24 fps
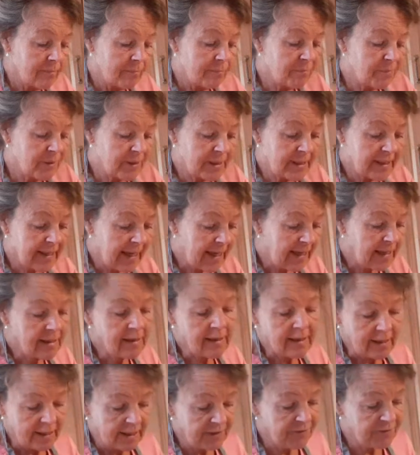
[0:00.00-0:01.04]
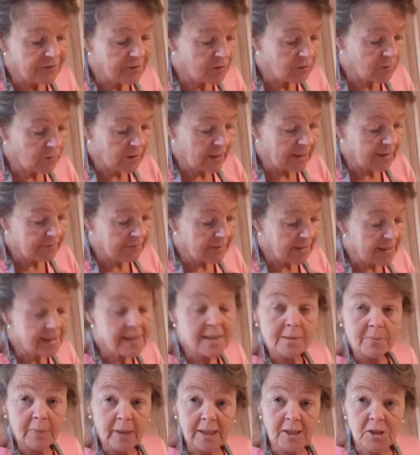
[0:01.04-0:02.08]
But again, if you don't have that
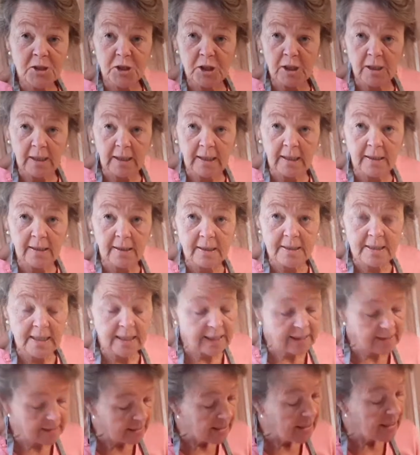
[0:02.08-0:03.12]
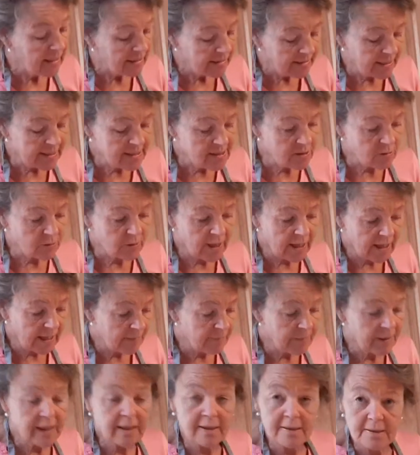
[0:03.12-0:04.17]
dimension in the tin, that's okay,
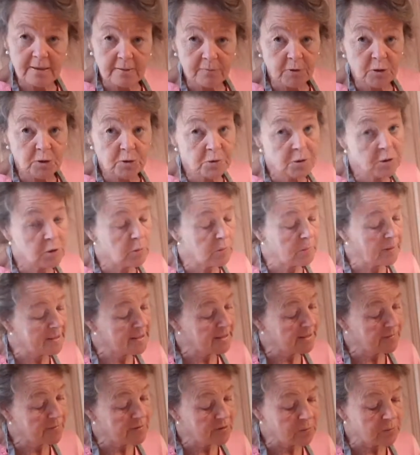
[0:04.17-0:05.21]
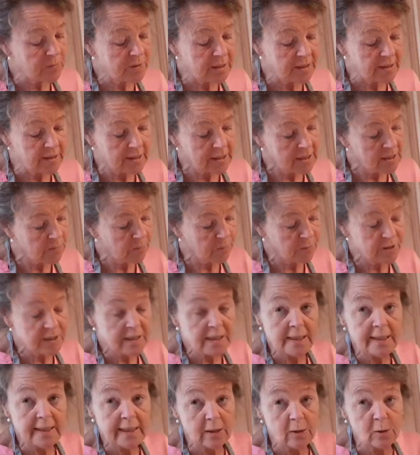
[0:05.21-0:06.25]
because I'm sure you might have something that's
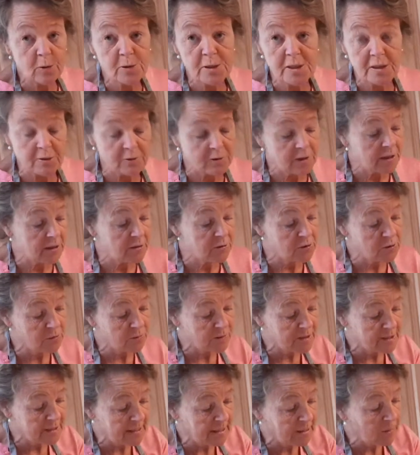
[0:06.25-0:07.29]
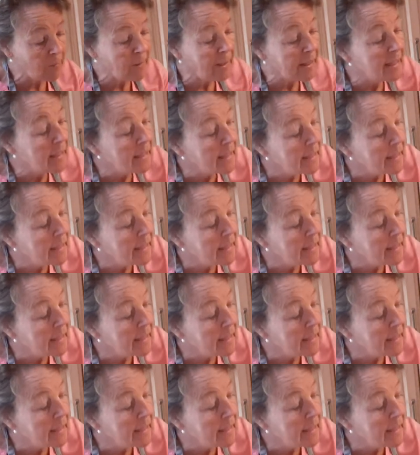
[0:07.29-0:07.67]
pretty close or near to it anyway.